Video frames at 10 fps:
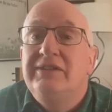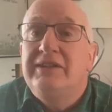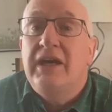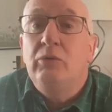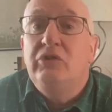
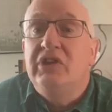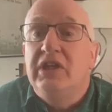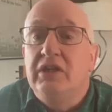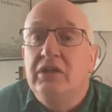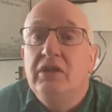
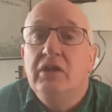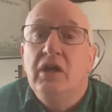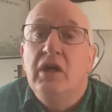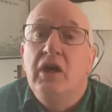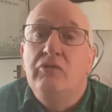doubting,
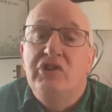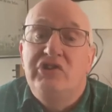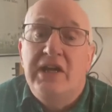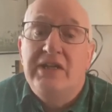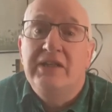and
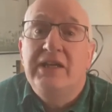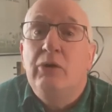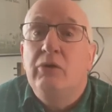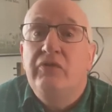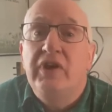rejecting
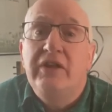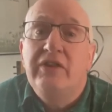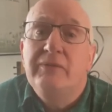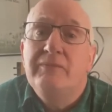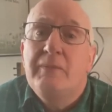our faith.